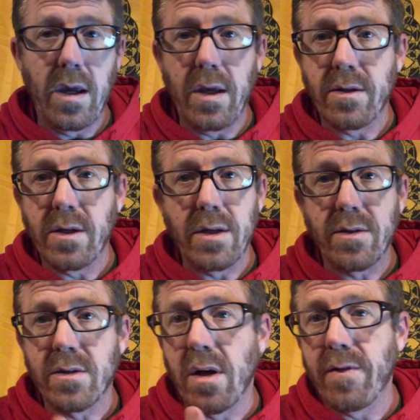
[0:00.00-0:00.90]

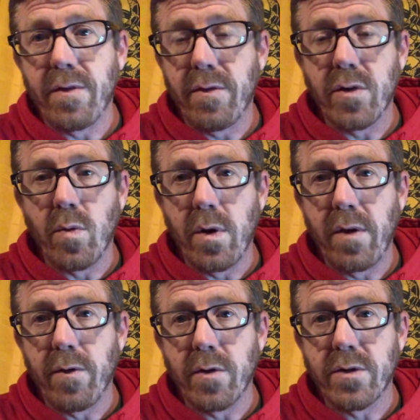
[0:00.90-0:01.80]
it's stuff of the
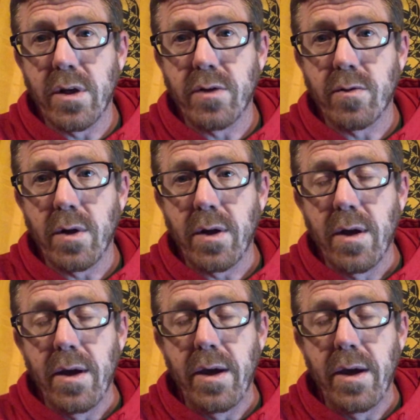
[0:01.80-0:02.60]
21st century.